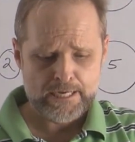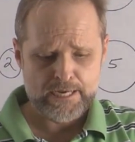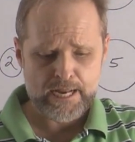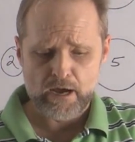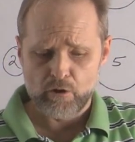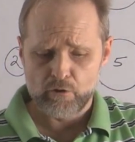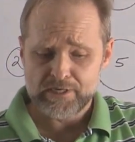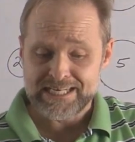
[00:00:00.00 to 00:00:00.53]

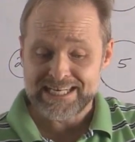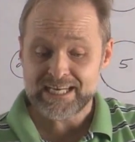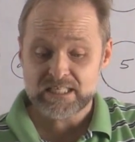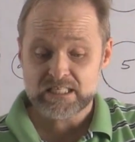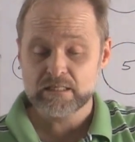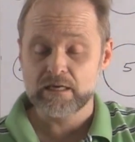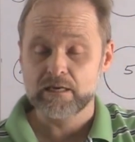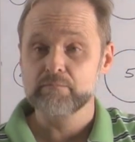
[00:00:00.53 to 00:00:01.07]
Now,
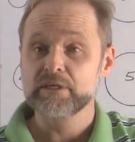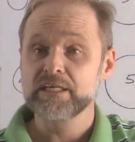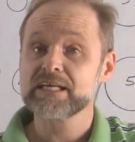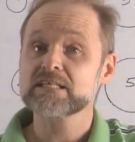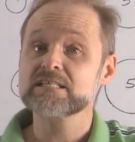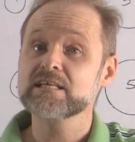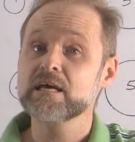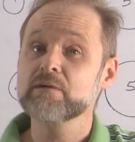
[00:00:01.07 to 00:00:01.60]
next time,
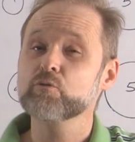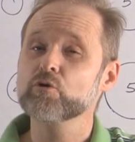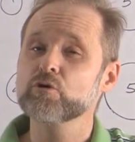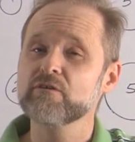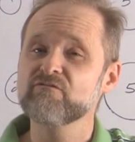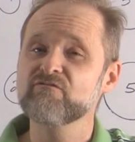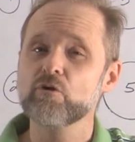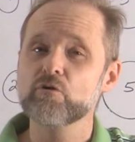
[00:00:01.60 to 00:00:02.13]
next time we're
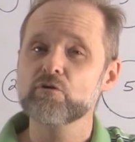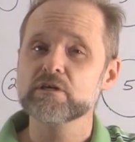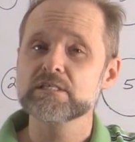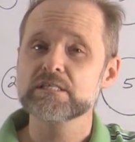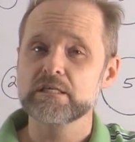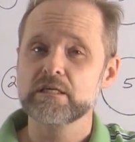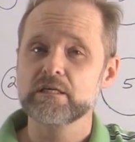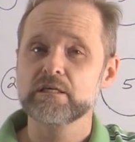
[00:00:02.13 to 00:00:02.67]
going to
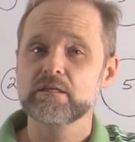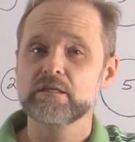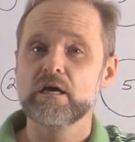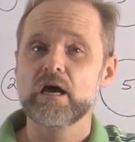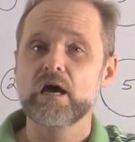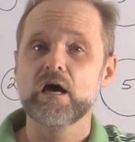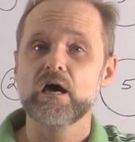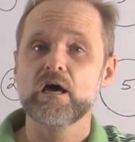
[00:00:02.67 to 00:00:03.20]
focus in
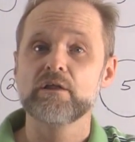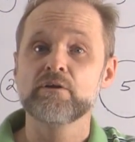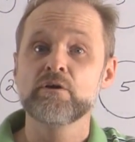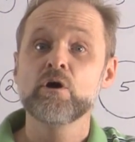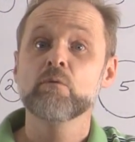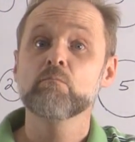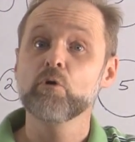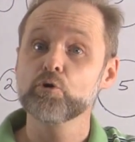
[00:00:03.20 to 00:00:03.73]
on
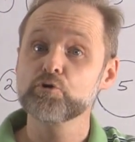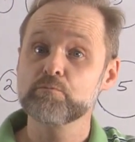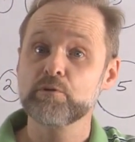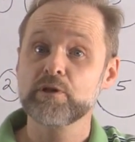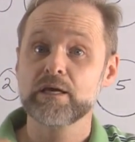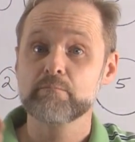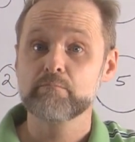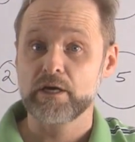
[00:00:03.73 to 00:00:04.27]

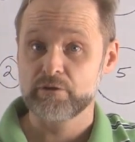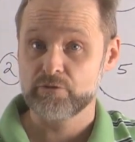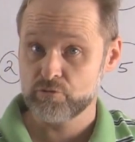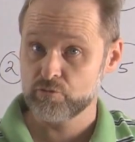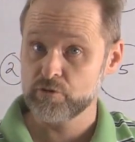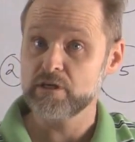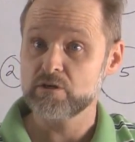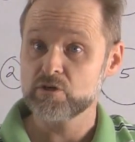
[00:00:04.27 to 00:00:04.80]
multiplying by
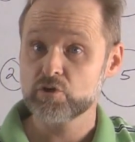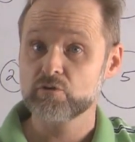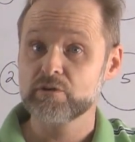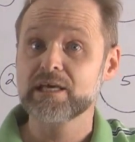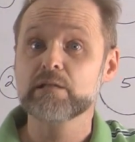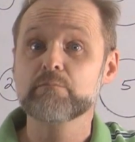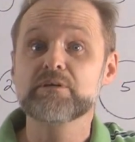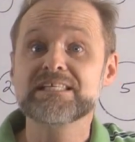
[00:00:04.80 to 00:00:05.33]
3, so
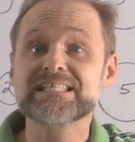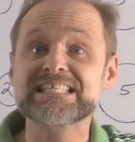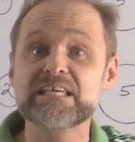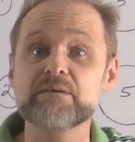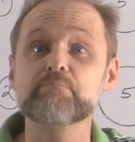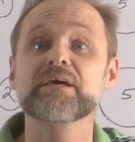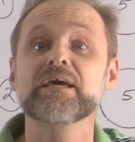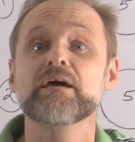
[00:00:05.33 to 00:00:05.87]
that'll be
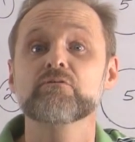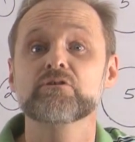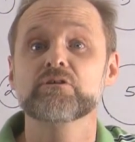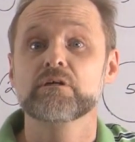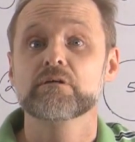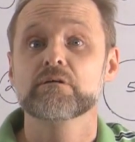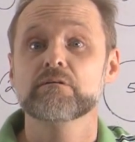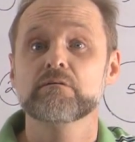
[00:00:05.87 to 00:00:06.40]
skip
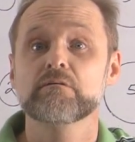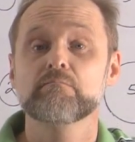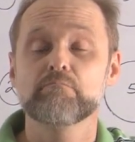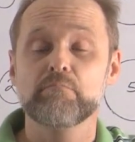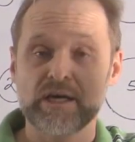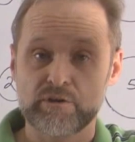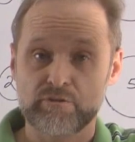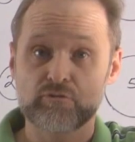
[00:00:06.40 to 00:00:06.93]
counting
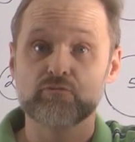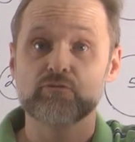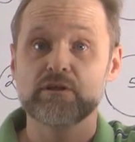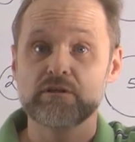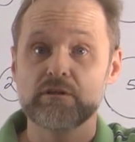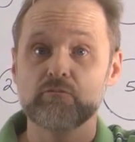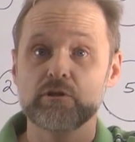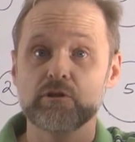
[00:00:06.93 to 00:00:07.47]
by
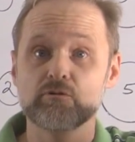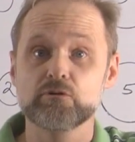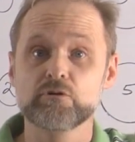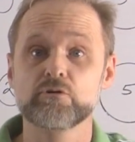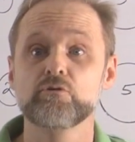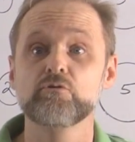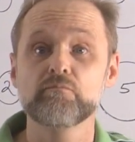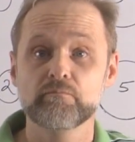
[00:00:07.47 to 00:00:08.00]
3 that we learn
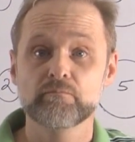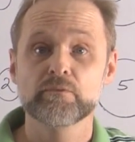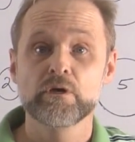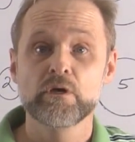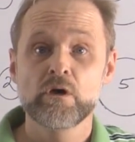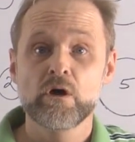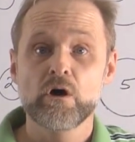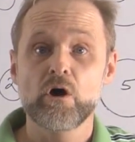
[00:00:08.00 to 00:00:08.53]
to do.
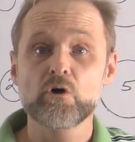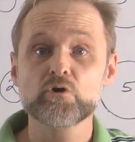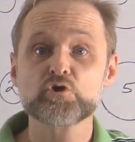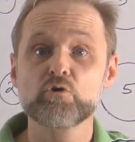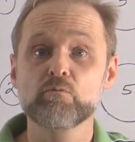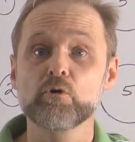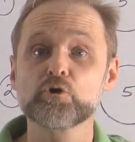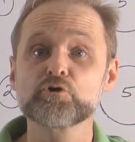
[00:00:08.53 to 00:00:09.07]

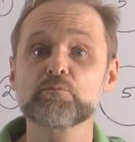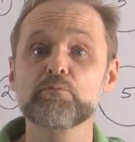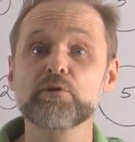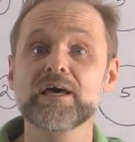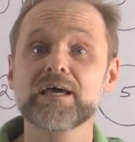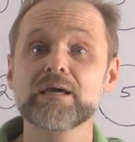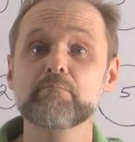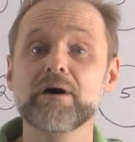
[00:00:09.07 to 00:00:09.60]
Also
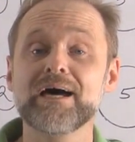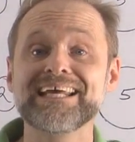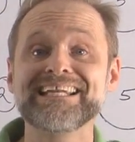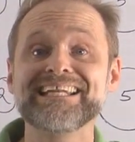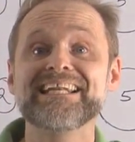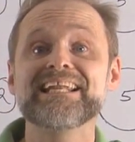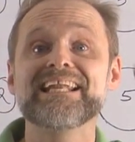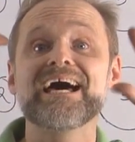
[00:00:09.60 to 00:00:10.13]
multiplying by
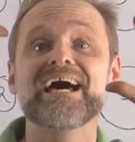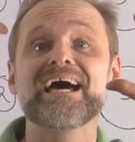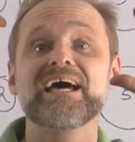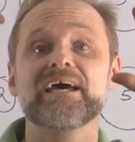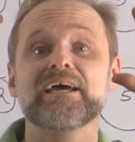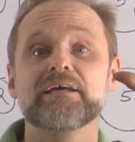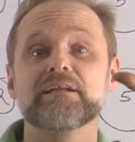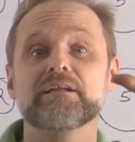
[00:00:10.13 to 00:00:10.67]

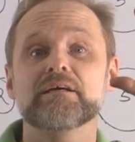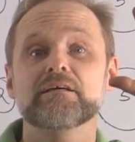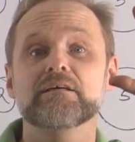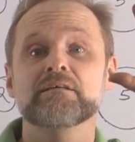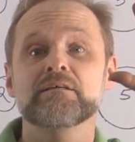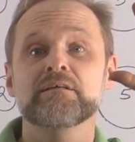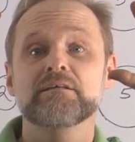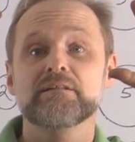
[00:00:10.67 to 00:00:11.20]
9,
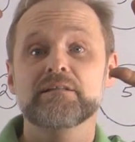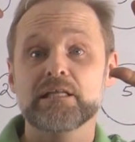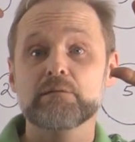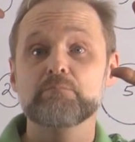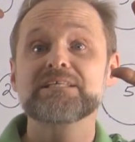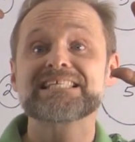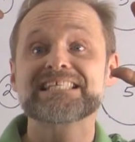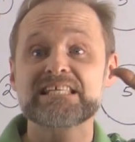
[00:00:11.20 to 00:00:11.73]
that'll
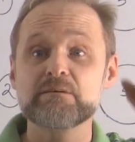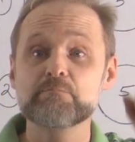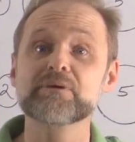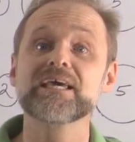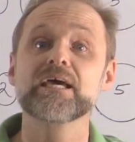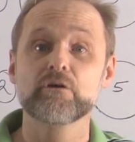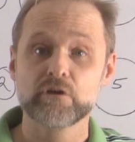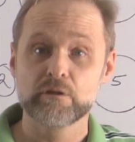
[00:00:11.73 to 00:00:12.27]
be skip
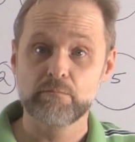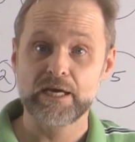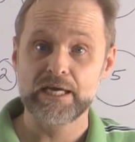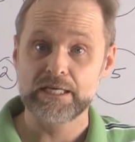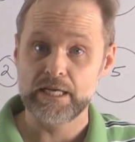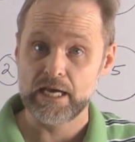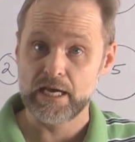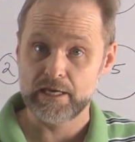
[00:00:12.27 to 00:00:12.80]
counting by
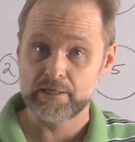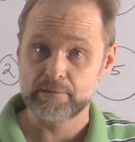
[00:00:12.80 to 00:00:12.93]
9.